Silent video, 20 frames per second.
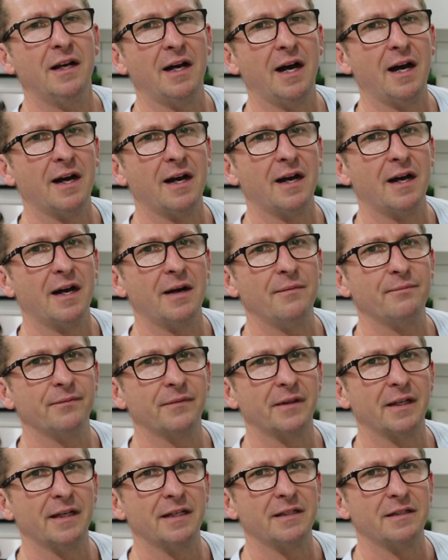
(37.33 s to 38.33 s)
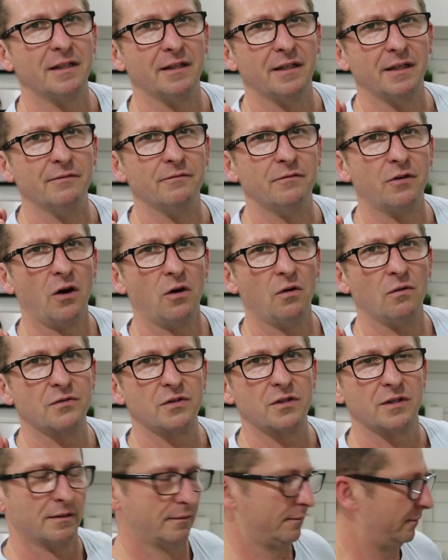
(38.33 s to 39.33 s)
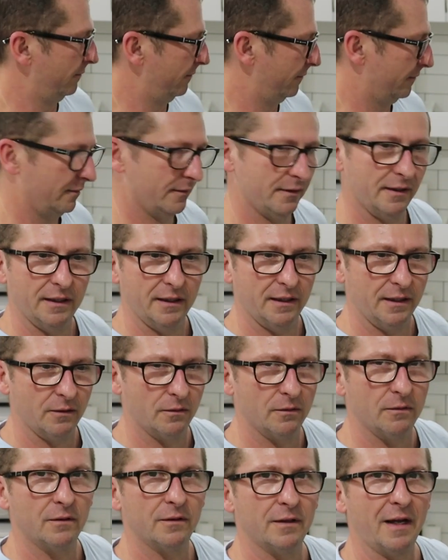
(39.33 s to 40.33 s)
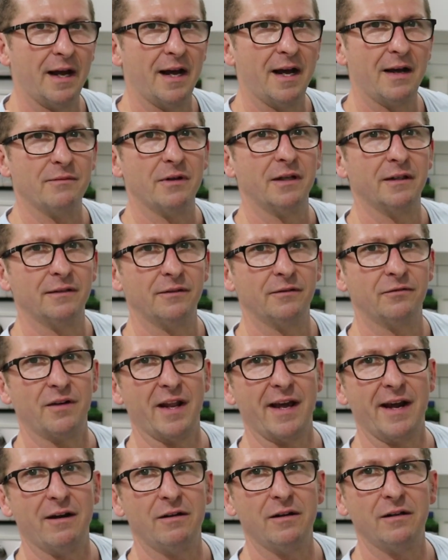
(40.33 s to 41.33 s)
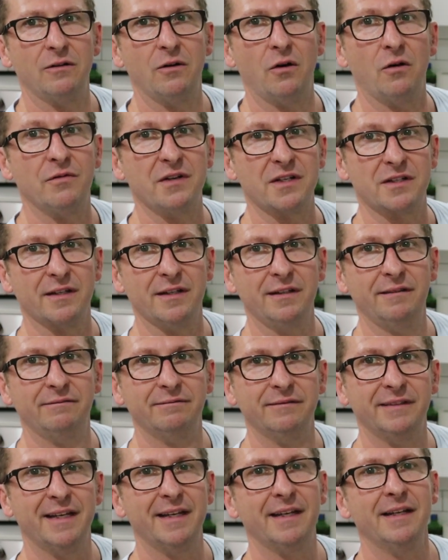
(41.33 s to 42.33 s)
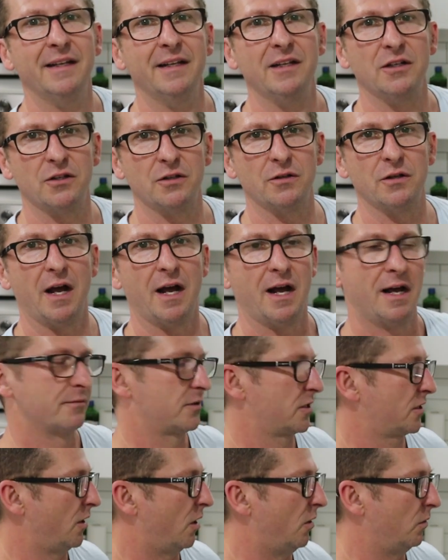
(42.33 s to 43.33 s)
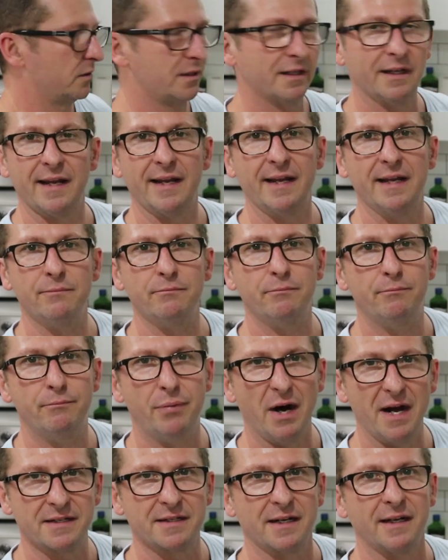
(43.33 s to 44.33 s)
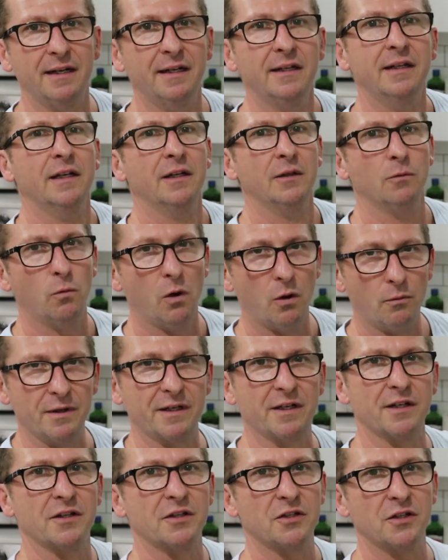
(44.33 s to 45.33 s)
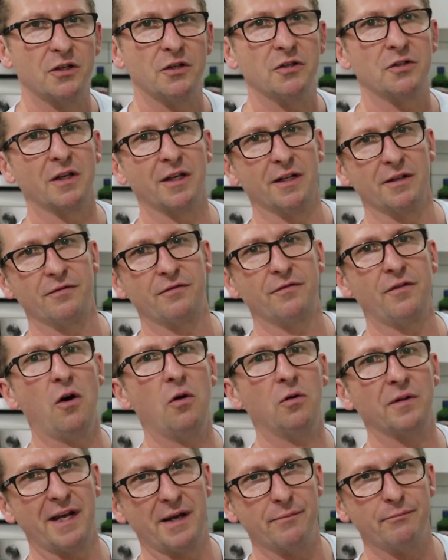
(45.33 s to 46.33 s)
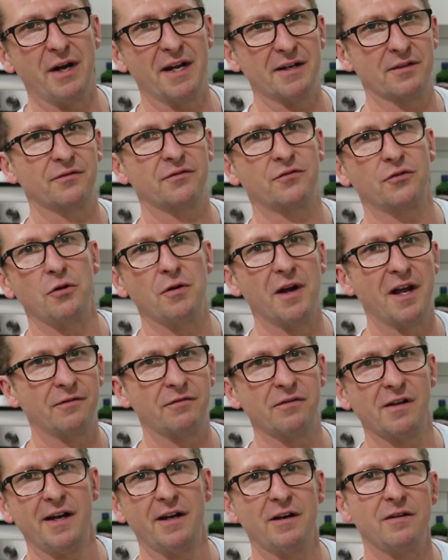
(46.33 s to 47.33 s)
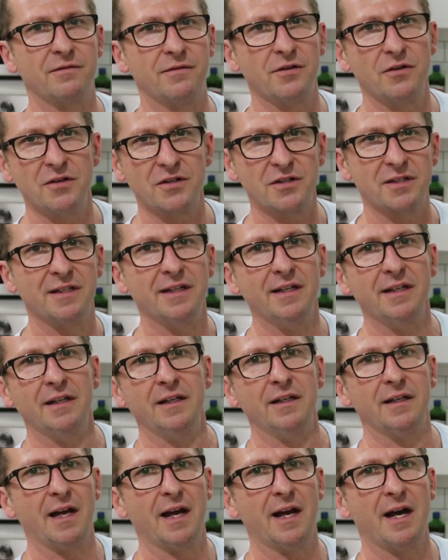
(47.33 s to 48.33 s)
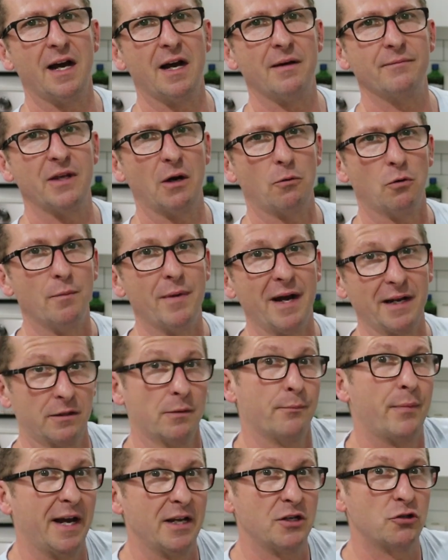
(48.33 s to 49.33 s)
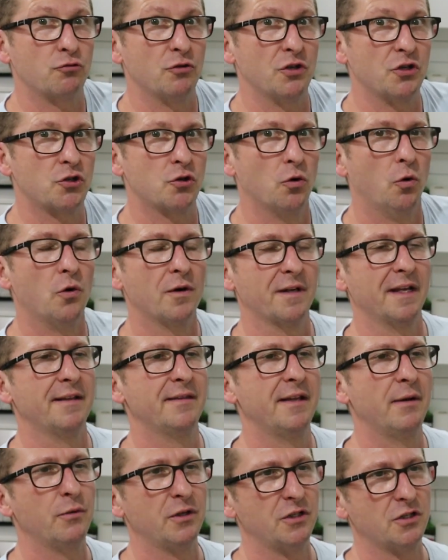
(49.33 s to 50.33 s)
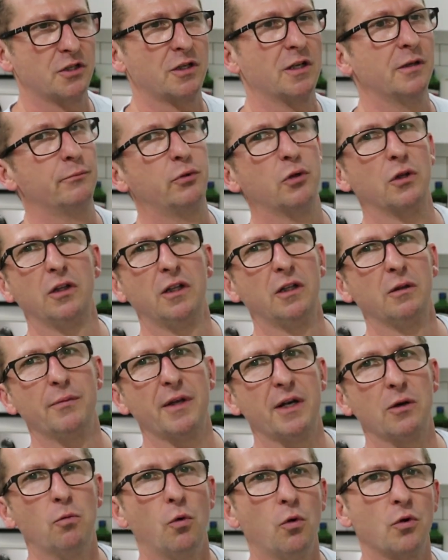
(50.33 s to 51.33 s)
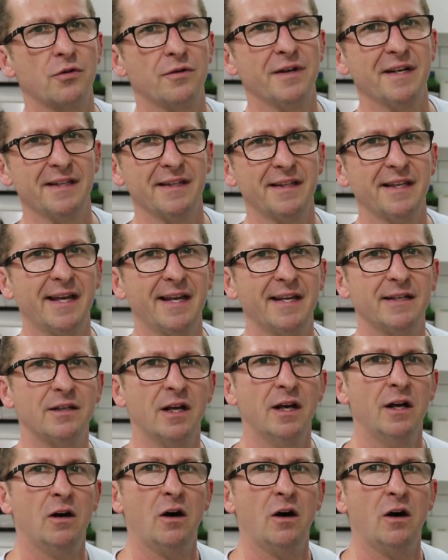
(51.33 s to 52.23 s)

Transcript: Um, it involves um, flour, obviously, yeah, uh, salt and butter. What we're going to do is we're going to fold our butter through our flour first um, that will make the pastry short and then we're just going to put a little bit of water in at the end.